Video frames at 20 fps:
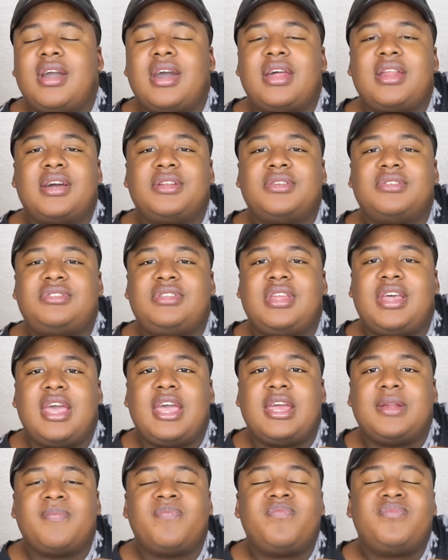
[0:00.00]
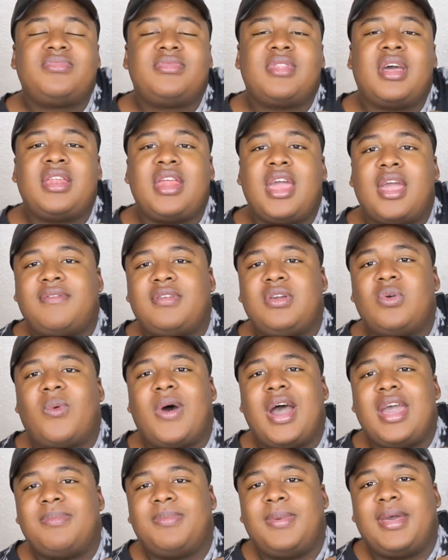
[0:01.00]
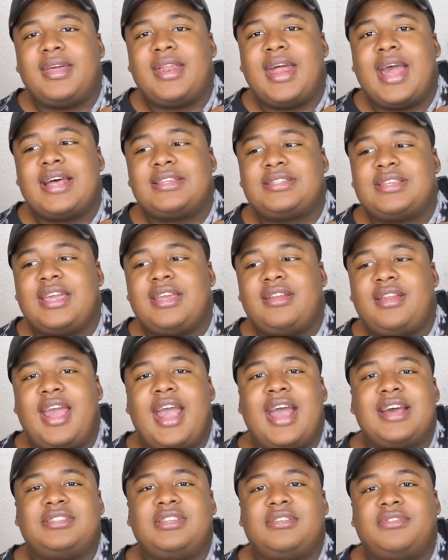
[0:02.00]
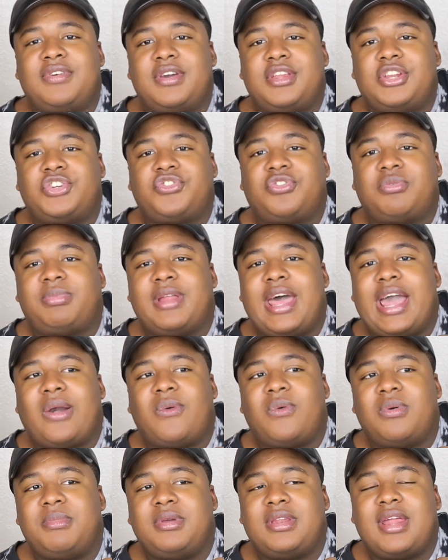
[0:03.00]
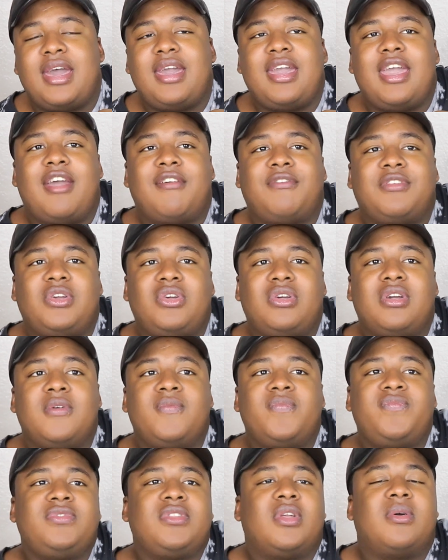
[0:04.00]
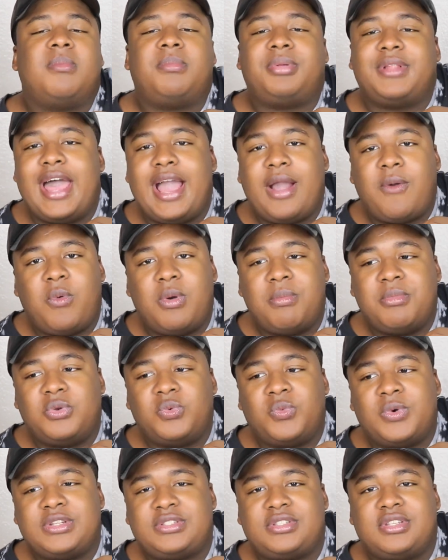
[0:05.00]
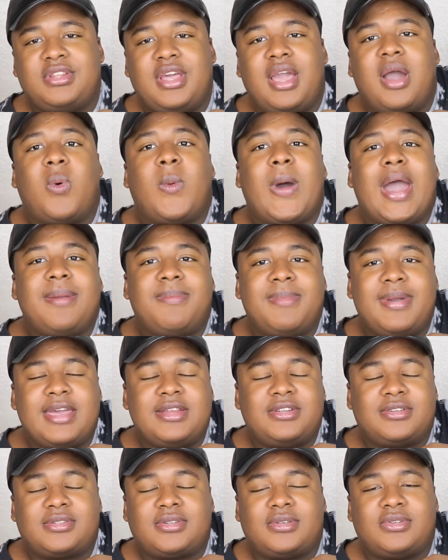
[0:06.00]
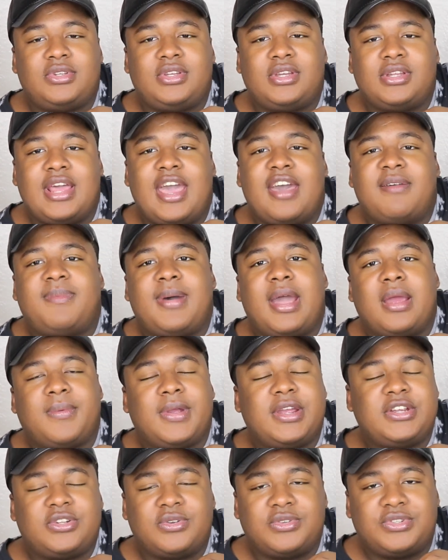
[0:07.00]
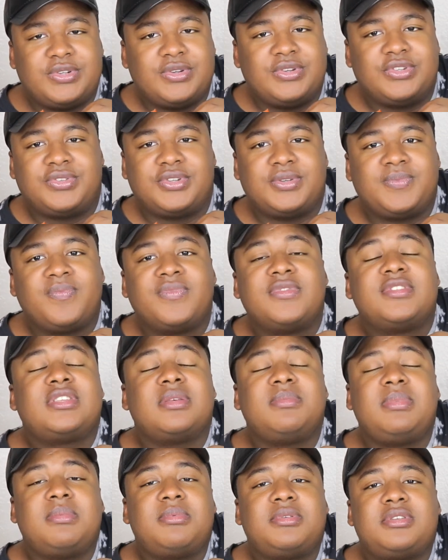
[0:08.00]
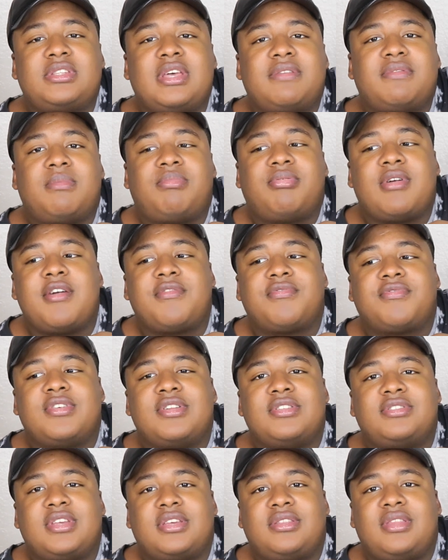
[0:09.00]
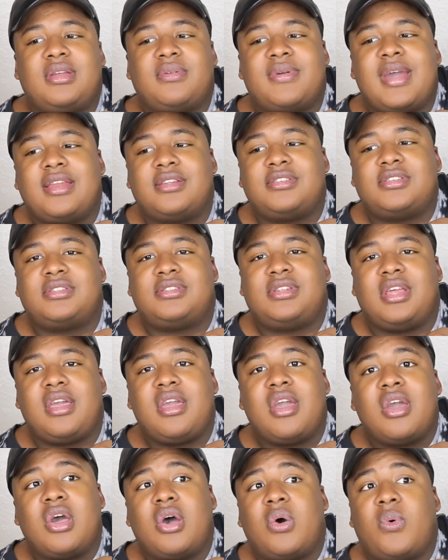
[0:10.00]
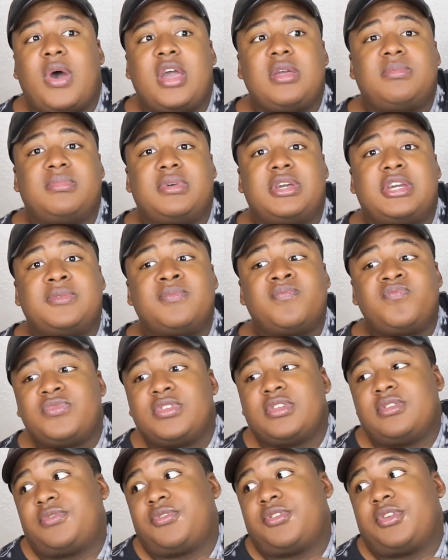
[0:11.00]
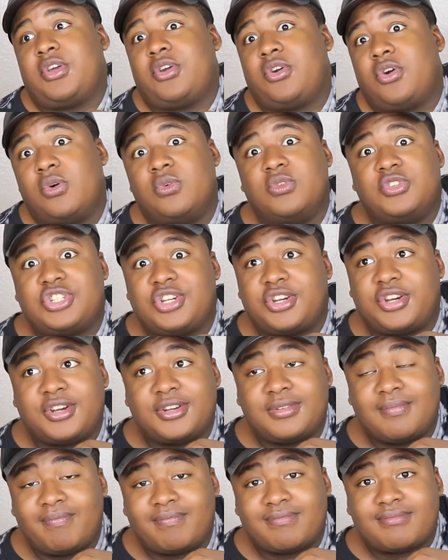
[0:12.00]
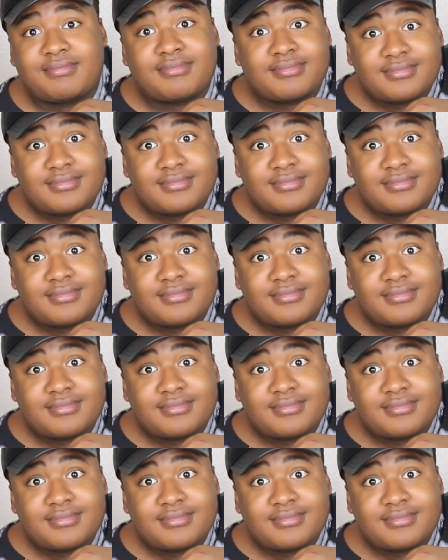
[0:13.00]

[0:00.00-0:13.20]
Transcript: y'all gotta understand, not every white man has a nasty fetish for black women. Not every black woman wants to date a white man just so she can have biracial children. Some people just have a preference and they'd rather just date white men for their culture.